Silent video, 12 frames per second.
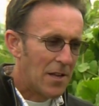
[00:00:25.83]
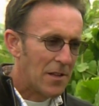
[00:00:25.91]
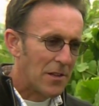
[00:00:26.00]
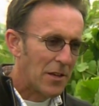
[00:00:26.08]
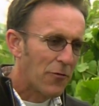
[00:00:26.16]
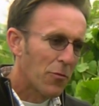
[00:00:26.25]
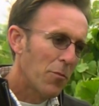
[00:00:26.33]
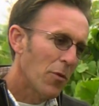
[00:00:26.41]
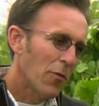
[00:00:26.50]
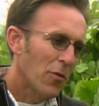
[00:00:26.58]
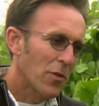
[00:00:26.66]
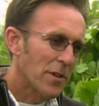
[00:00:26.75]
leaf
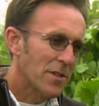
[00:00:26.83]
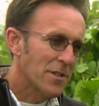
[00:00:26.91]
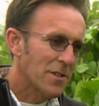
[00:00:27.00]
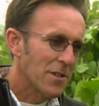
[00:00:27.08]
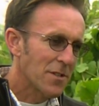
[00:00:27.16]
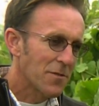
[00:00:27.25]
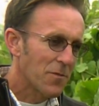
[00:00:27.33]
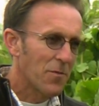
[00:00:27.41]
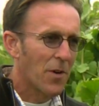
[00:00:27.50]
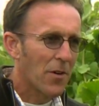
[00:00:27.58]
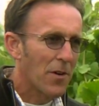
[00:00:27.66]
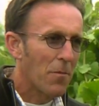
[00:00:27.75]
removal is
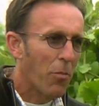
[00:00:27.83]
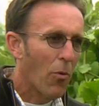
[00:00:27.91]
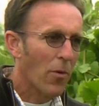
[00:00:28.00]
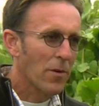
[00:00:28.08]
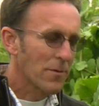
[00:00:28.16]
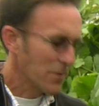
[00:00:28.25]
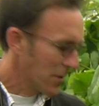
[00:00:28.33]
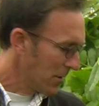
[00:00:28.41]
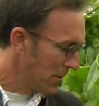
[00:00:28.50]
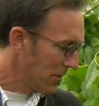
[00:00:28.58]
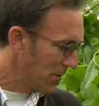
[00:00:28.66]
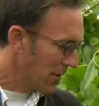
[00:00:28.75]
very important
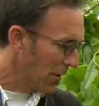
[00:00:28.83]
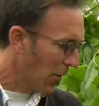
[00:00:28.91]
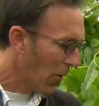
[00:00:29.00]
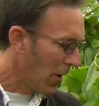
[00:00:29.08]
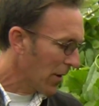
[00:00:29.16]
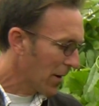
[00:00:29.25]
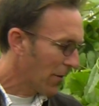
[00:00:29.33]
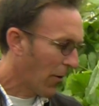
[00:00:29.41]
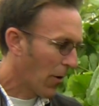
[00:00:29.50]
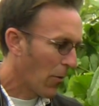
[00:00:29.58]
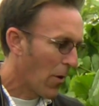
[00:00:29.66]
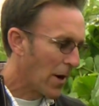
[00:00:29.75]
to the quality of
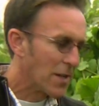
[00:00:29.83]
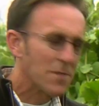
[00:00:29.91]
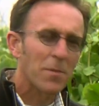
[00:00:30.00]
our wines,